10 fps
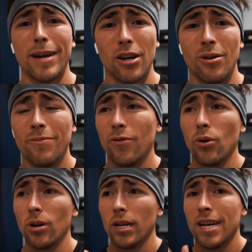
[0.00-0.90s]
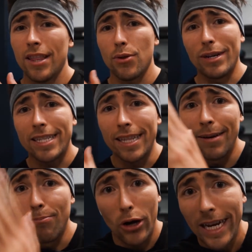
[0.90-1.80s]
back home for the rest of the
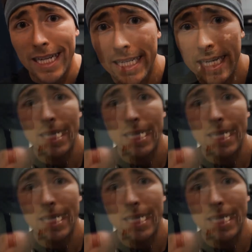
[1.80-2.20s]
brands.